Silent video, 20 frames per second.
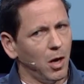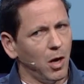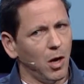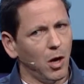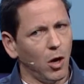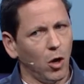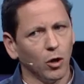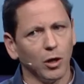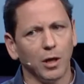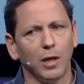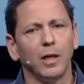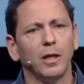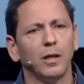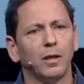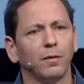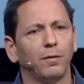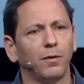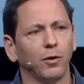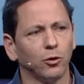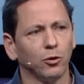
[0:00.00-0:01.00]
On an
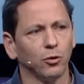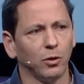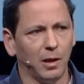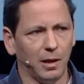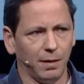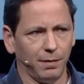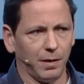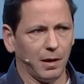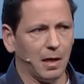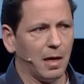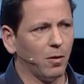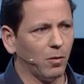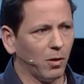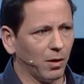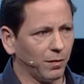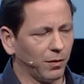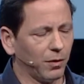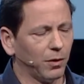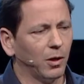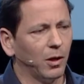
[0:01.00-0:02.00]
individual level,
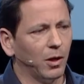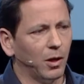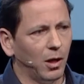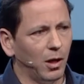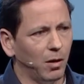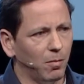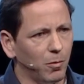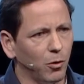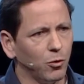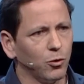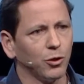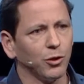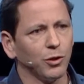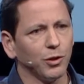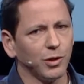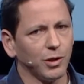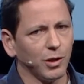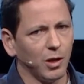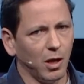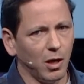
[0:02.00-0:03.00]
however,
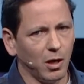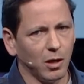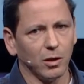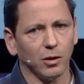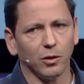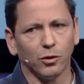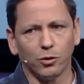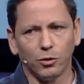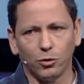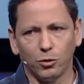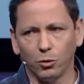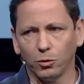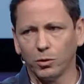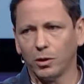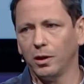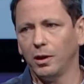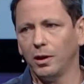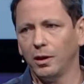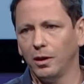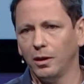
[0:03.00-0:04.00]
emotions are
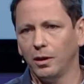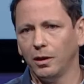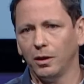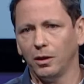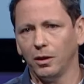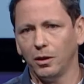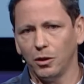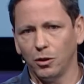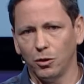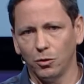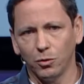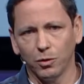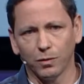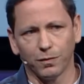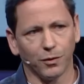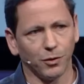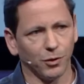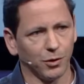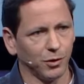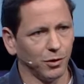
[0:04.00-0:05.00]
totally
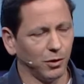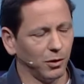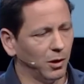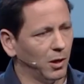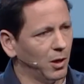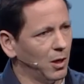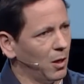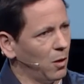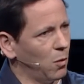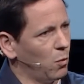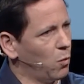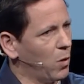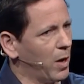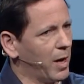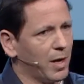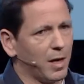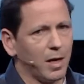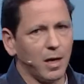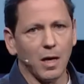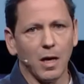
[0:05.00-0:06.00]
universal.
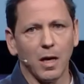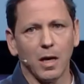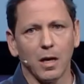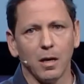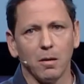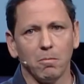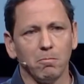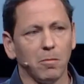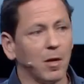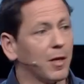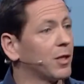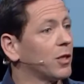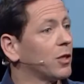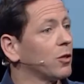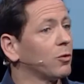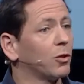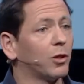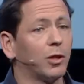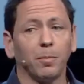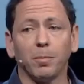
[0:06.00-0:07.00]
When a
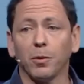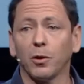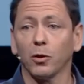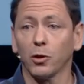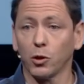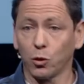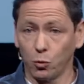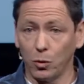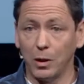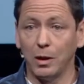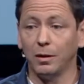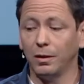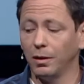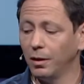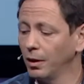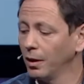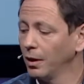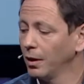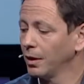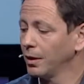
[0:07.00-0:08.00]
stereotypical Swede
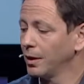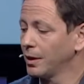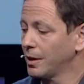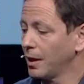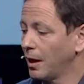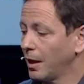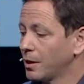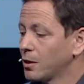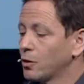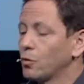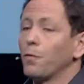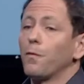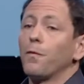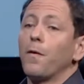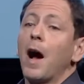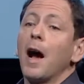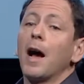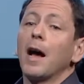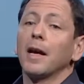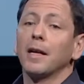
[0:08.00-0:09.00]
decides to
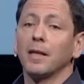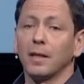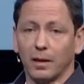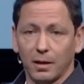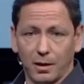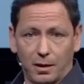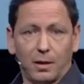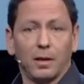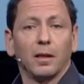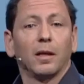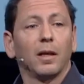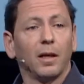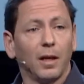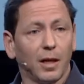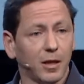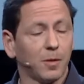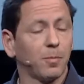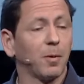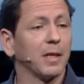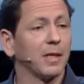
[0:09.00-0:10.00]
finally
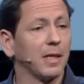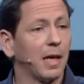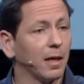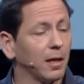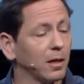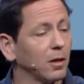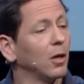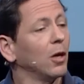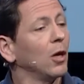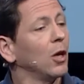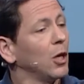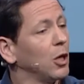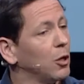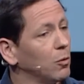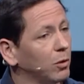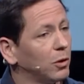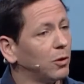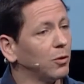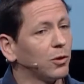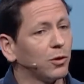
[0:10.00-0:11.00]
express anger, he will
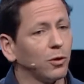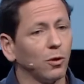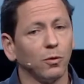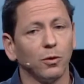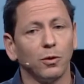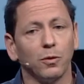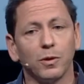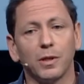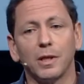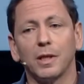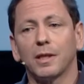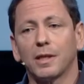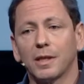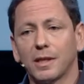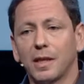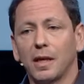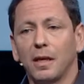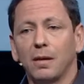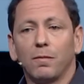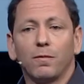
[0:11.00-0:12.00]
do so using the
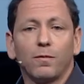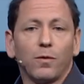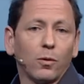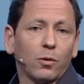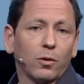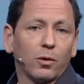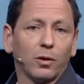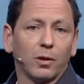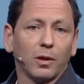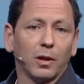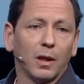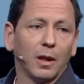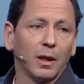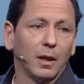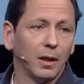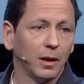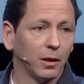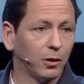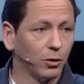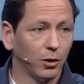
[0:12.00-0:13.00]
same vocal
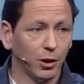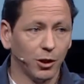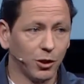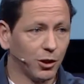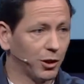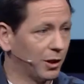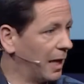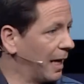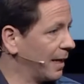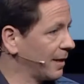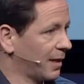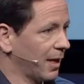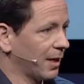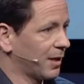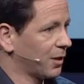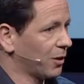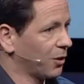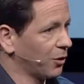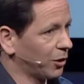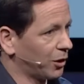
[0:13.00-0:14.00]
intonation as that
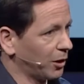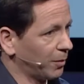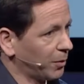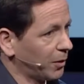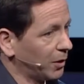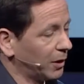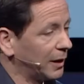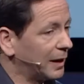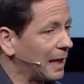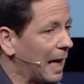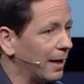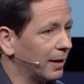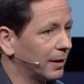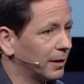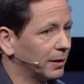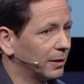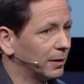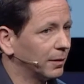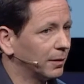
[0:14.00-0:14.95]
stereotypical Italian.